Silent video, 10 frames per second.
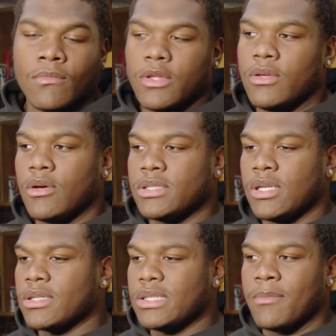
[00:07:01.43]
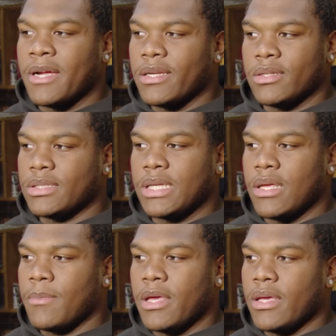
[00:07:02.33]
You know, as long as everybody's on the
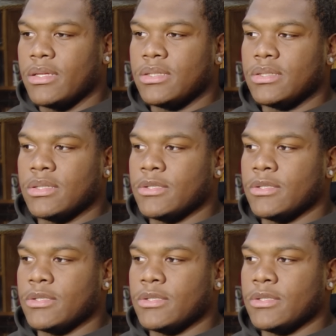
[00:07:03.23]
same page,